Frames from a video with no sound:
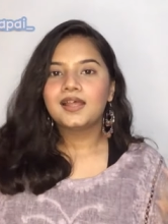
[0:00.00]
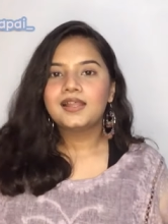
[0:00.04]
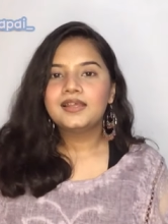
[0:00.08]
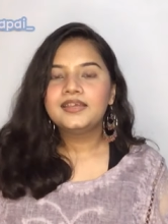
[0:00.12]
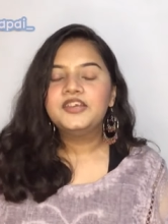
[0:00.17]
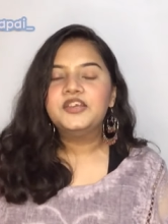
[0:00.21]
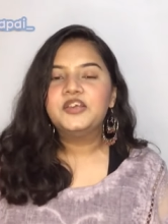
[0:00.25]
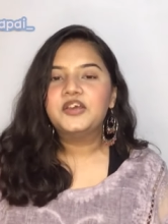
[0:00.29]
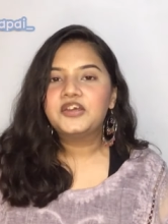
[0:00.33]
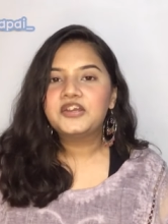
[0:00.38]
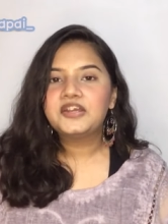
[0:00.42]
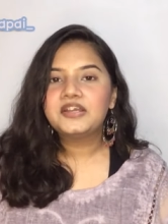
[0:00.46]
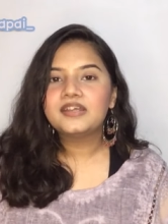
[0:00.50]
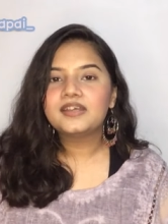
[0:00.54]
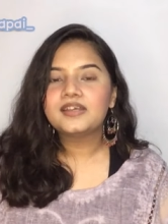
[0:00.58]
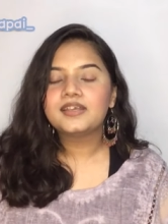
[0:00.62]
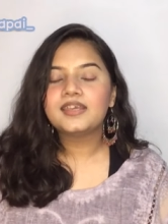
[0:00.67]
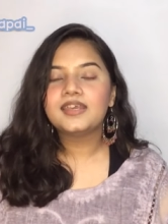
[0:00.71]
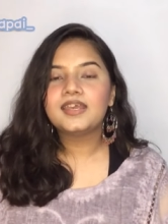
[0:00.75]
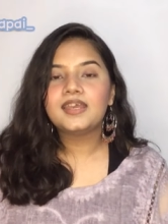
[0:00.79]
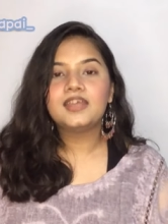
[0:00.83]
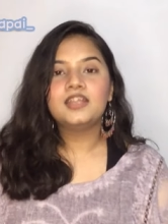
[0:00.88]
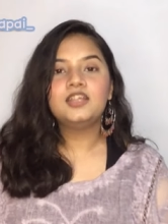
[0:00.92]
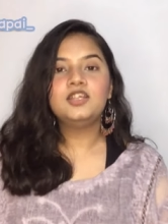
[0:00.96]
Hear it
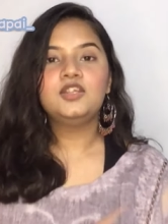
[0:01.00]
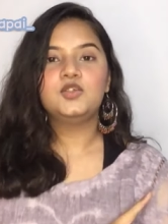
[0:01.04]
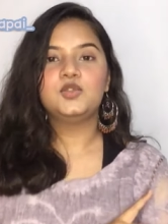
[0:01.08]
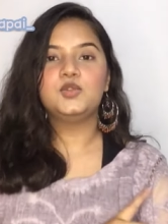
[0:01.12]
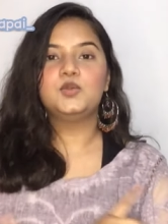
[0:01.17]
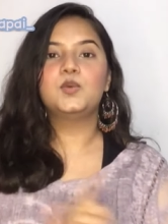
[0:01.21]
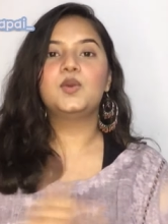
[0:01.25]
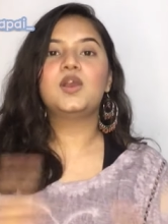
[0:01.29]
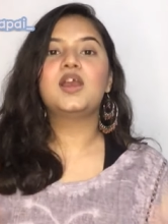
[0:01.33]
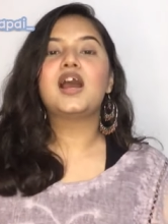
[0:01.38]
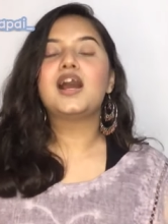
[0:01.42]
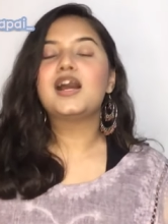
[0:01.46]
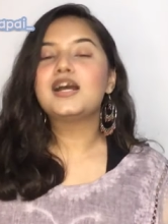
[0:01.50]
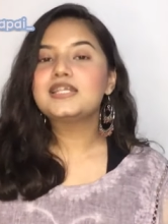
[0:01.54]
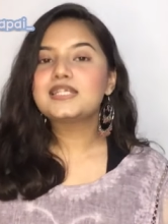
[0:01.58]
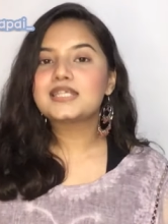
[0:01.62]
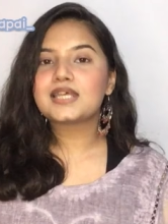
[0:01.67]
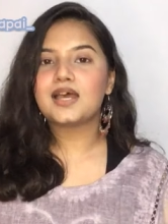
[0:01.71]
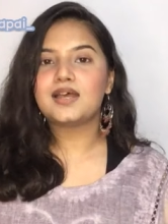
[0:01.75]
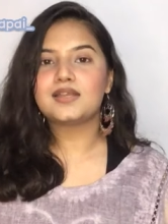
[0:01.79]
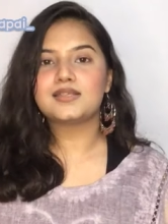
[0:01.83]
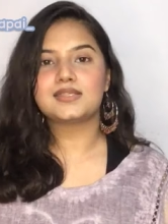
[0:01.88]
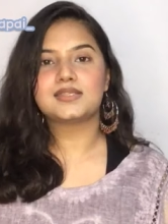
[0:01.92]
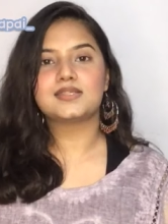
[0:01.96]
again, you can't
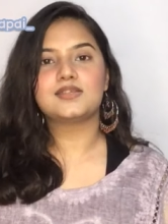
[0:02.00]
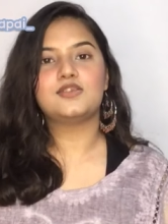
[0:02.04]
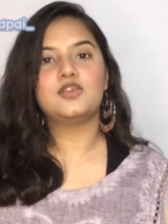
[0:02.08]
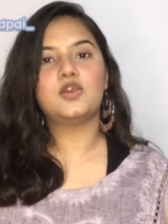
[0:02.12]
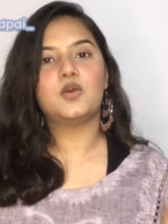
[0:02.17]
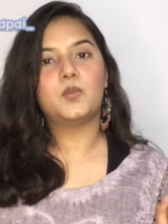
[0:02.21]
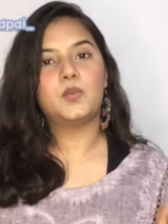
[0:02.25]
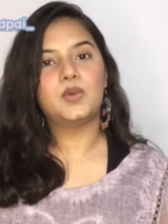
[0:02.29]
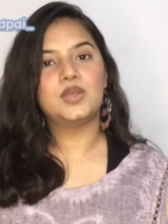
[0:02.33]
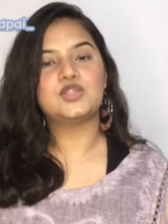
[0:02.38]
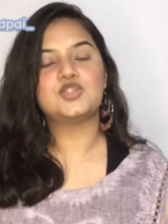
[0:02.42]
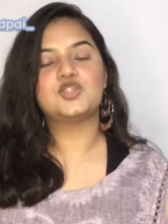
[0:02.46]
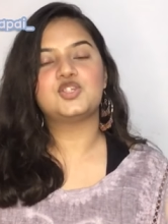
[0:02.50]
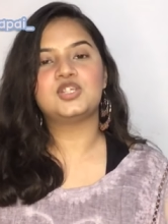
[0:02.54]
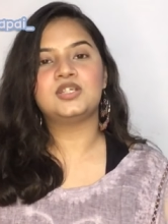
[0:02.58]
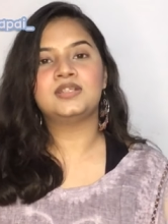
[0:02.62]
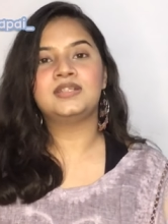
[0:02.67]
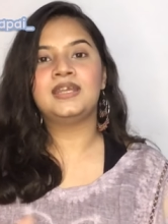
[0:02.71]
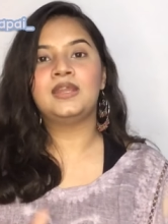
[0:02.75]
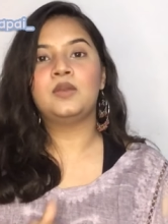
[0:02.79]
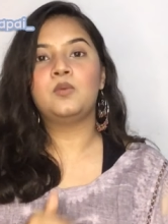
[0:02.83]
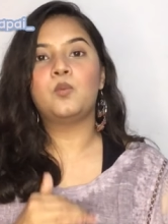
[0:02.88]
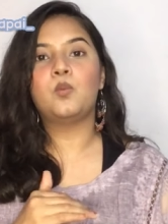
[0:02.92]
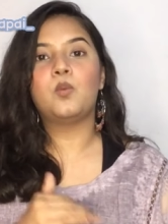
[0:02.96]
answer your question
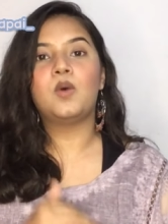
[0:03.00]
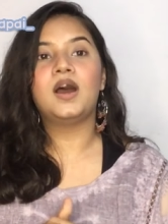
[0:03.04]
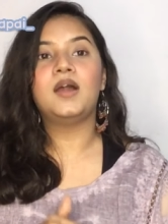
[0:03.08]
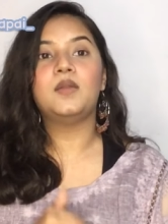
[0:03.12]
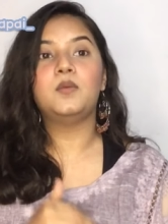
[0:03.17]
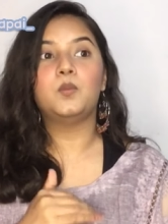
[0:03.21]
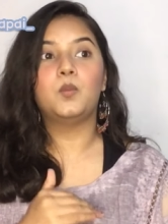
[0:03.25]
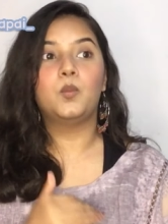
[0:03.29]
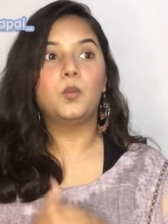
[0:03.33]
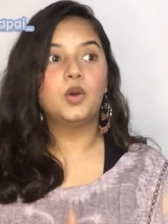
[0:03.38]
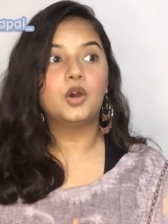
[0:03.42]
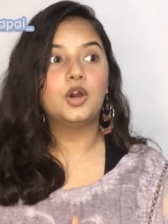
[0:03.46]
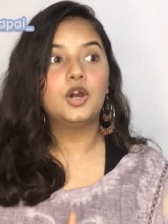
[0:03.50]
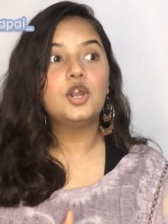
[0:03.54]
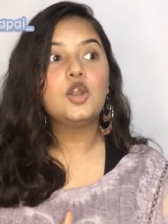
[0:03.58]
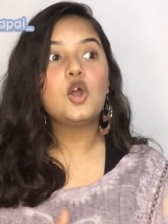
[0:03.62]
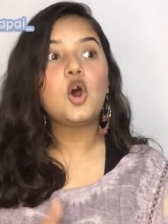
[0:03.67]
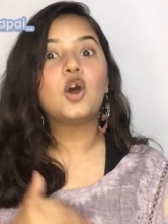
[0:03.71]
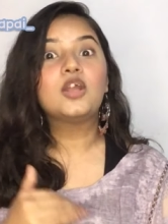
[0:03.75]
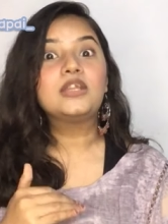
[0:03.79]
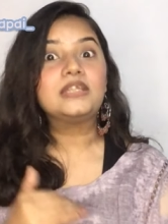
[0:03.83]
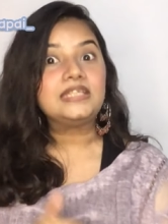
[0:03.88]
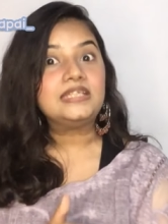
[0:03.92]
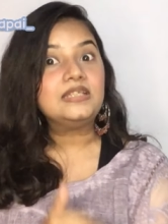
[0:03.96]
in one word
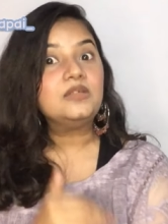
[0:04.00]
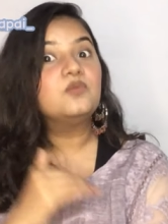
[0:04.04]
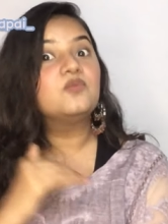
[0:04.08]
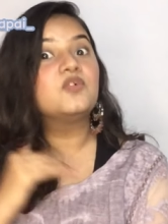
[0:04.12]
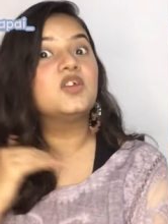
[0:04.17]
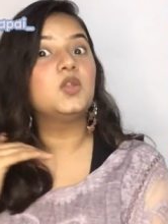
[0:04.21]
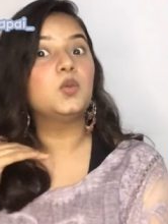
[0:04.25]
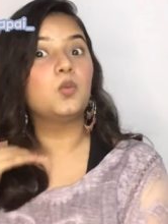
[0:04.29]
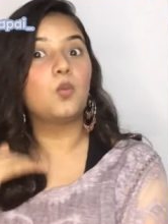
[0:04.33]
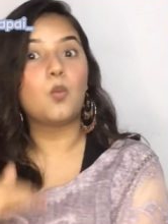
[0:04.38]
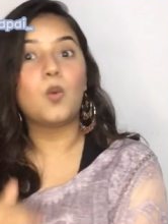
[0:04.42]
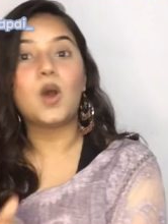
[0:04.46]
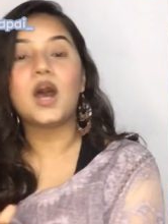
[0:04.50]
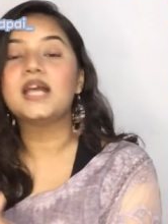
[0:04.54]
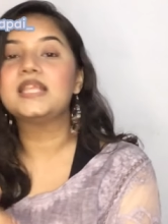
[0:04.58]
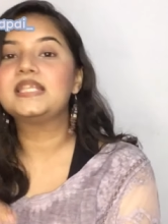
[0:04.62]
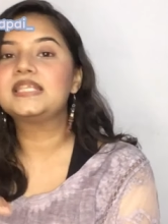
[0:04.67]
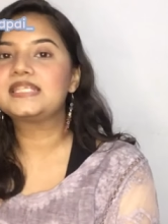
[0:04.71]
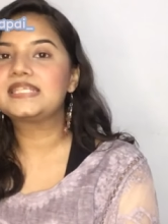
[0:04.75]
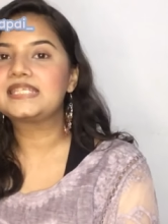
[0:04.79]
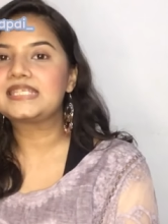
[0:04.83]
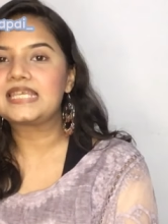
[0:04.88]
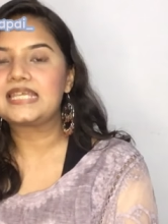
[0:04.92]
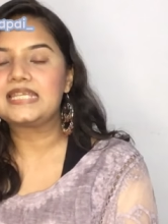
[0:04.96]
or even one
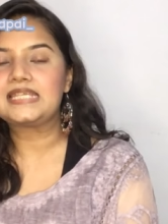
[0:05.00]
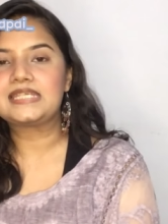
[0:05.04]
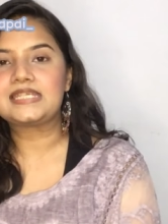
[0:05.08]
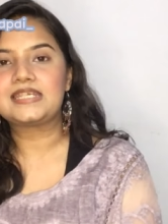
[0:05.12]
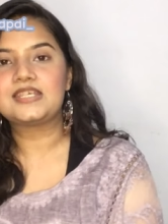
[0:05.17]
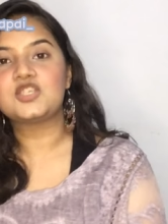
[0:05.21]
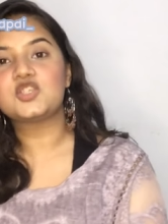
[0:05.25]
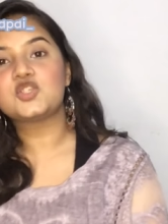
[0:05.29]
sentence.